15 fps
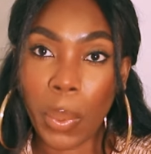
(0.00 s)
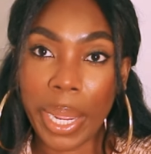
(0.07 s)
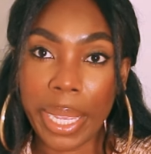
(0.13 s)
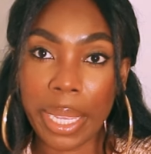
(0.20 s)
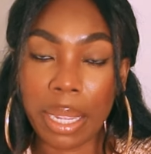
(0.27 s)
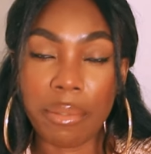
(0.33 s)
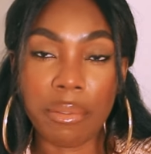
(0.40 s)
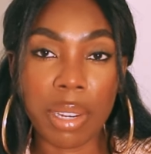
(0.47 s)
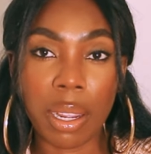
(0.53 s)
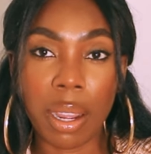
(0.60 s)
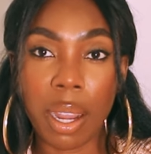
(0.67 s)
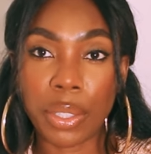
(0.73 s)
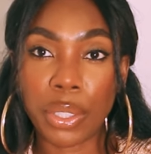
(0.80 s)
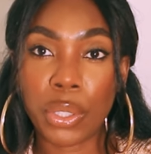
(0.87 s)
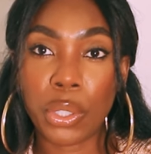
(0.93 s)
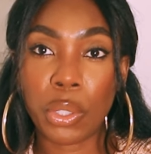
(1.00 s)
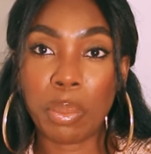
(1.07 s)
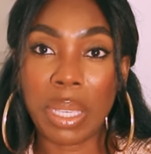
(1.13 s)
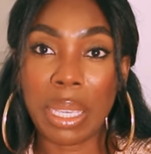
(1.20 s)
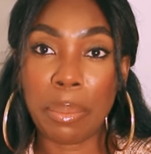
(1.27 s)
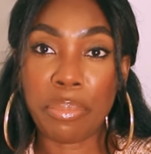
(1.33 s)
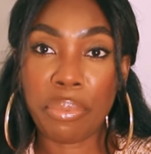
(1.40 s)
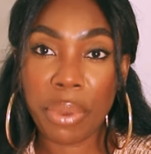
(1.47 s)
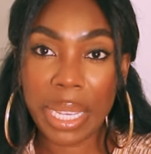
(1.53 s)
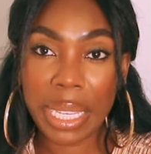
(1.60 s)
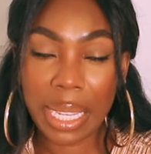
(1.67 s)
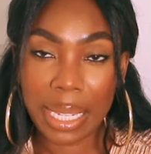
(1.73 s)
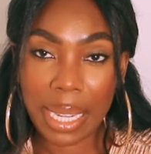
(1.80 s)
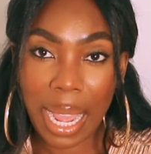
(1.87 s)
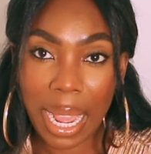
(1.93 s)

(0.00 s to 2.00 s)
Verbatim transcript: way in regards to me breaking